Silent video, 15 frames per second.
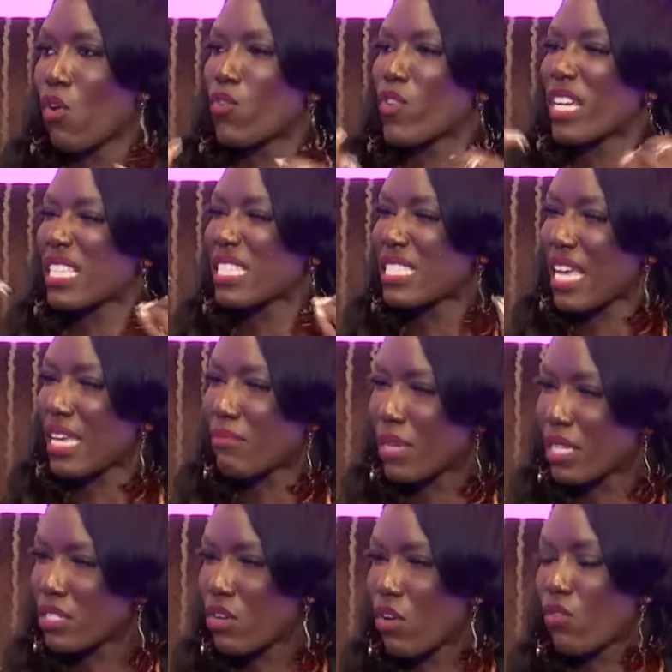over
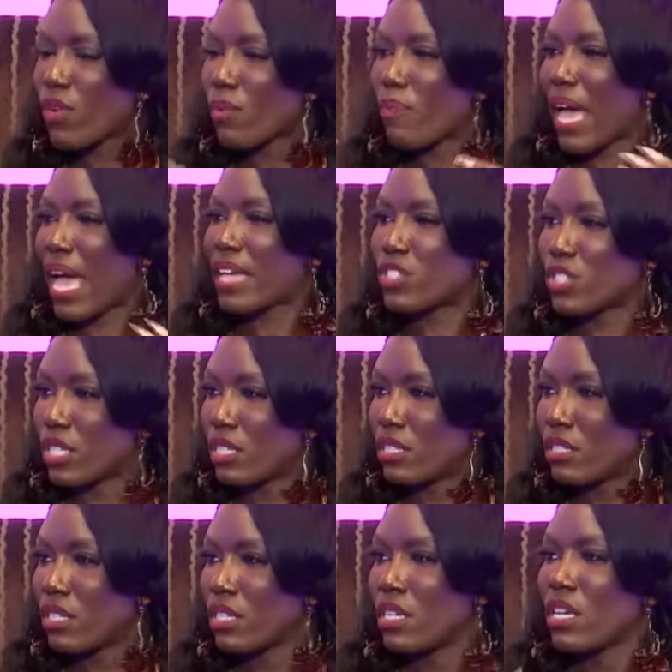excitement, over
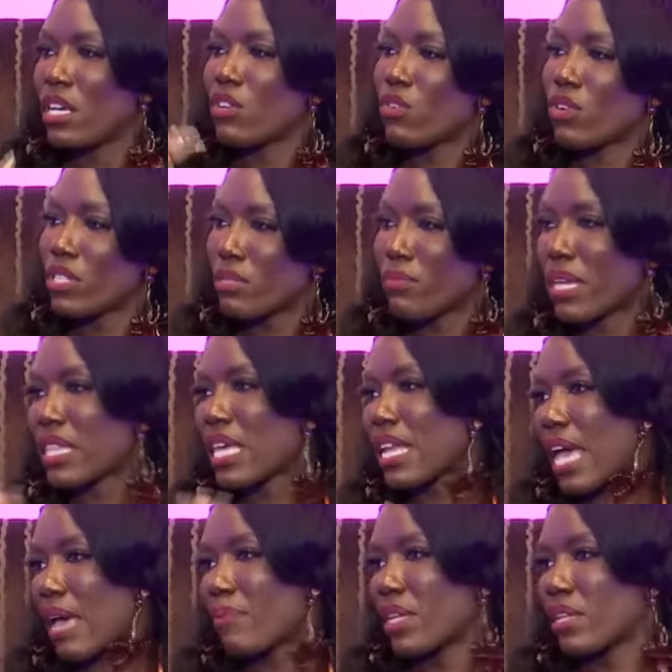passion hmm. in order to make that
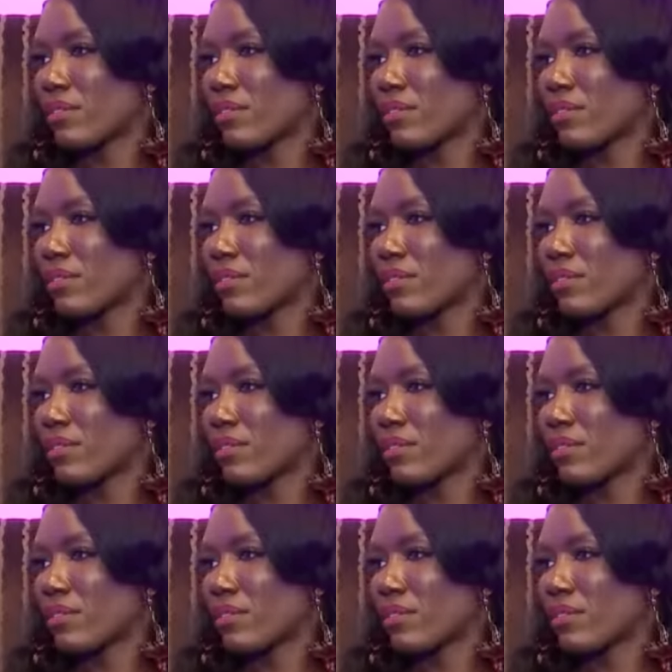happen.